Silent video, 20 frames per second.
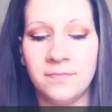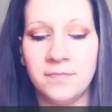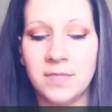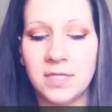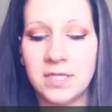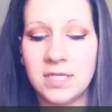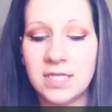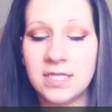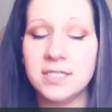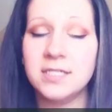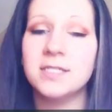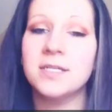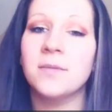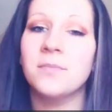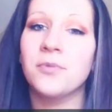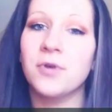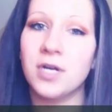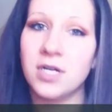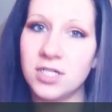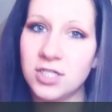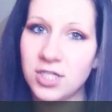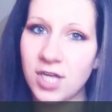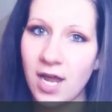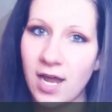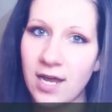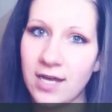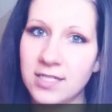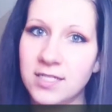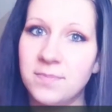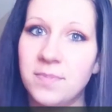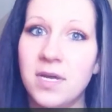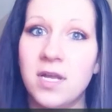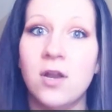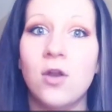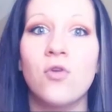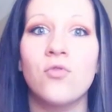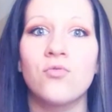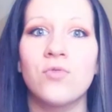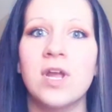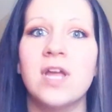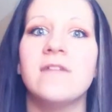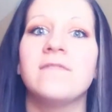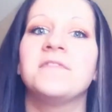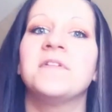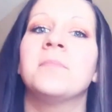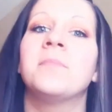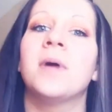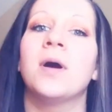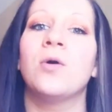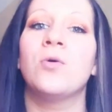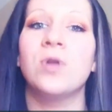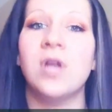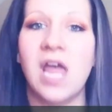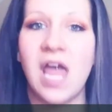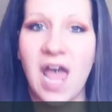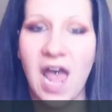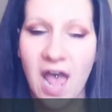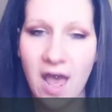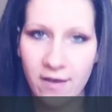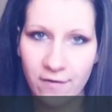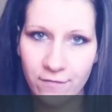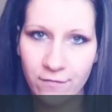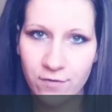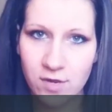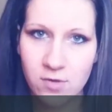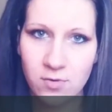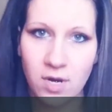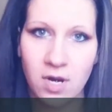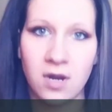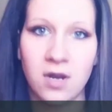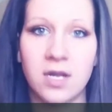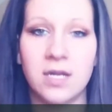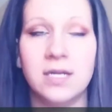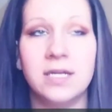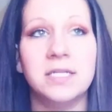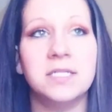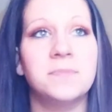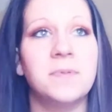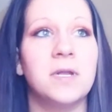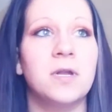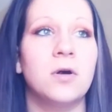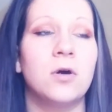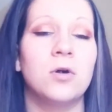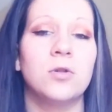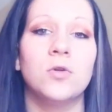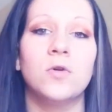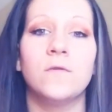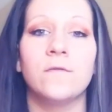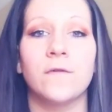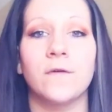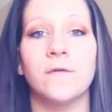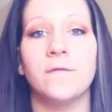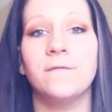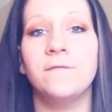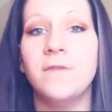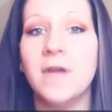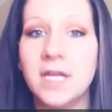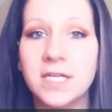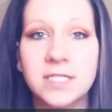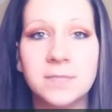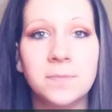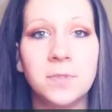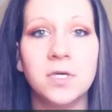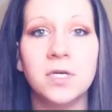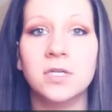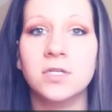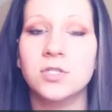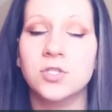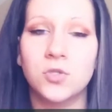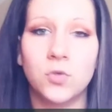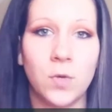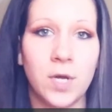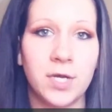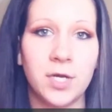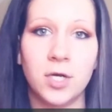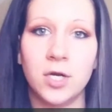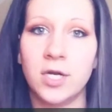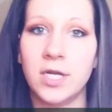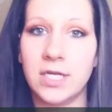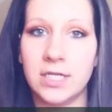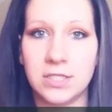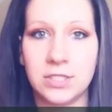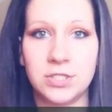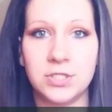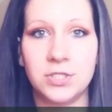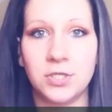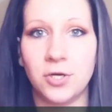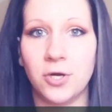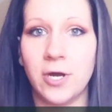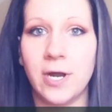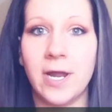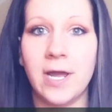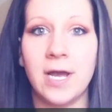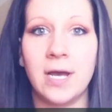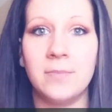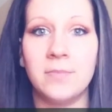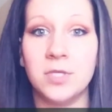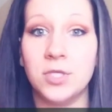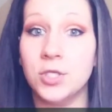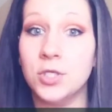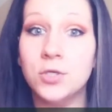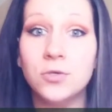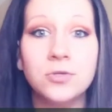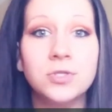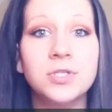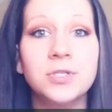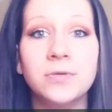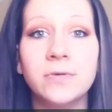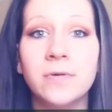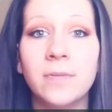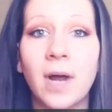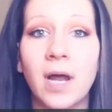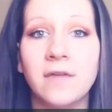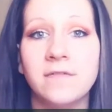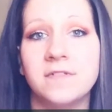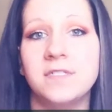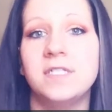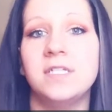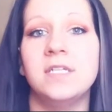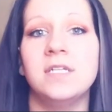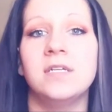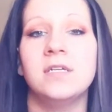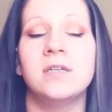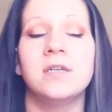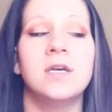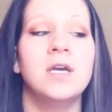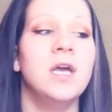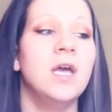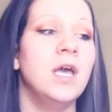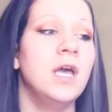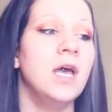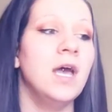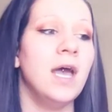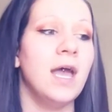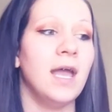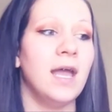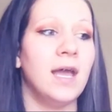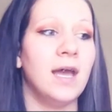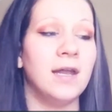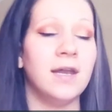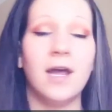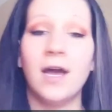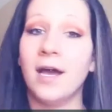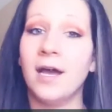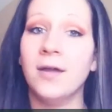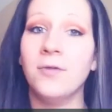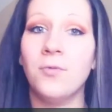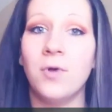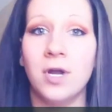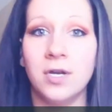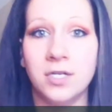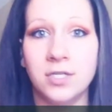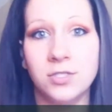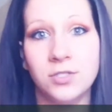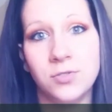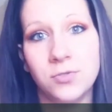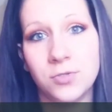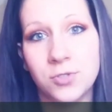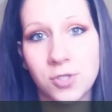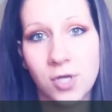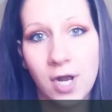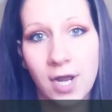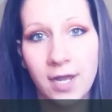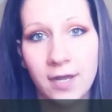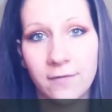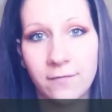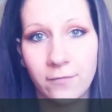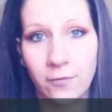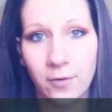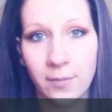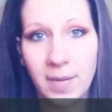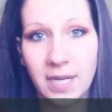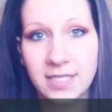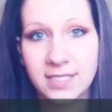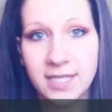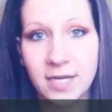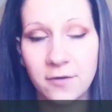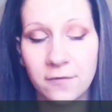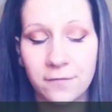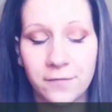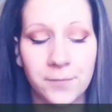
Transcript: This brush has been raved about everywhere. It has been all over Facebook, Twitter, Instagram, YouTube I've seen, and I wanted to try it for myself.